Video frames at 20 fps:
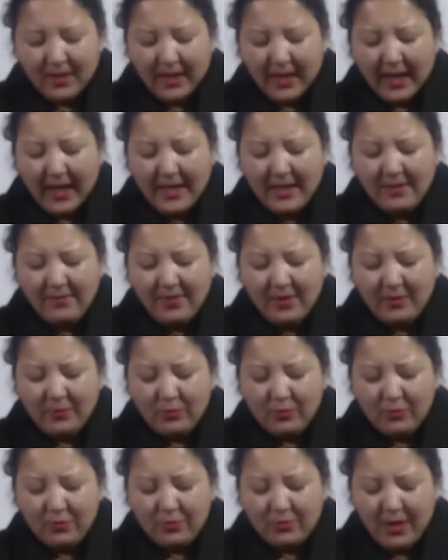anyone
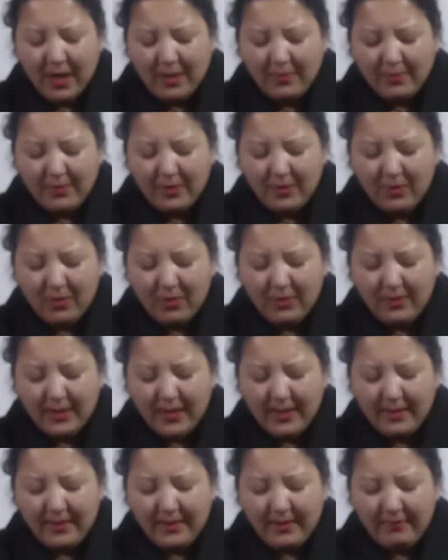could ramble on
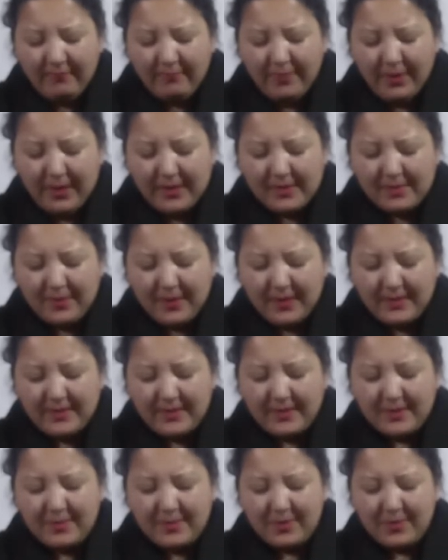and leave big
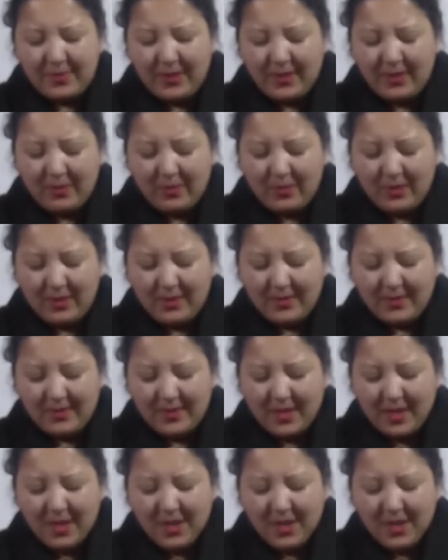spaces between the words.